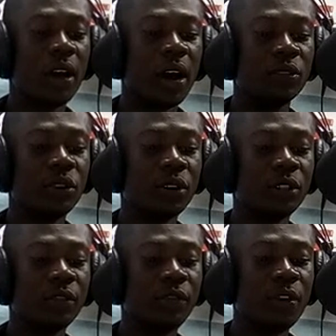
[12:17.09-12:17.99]

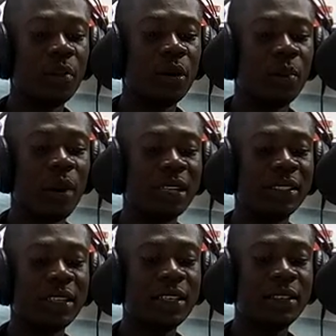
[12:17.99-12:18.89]
adult female
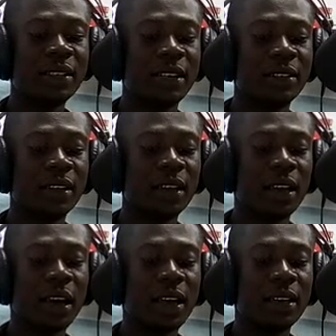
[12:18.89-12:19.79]
biting insects
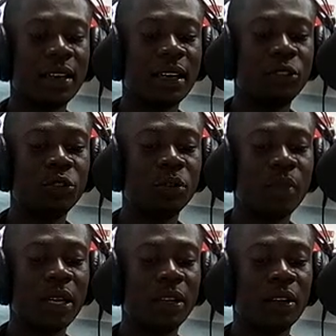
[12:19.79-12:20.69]
that
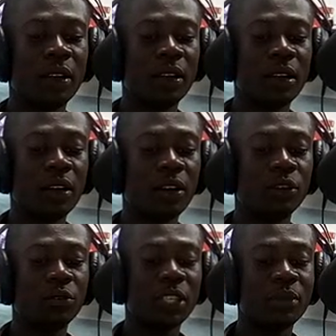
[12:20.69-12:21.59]
treatment or
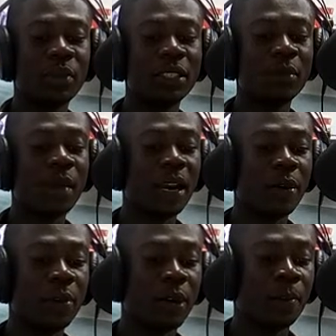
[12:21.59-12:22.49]
transmit
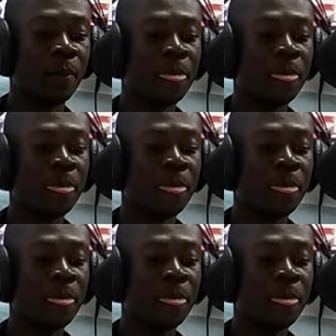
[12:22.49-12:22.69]
malaria.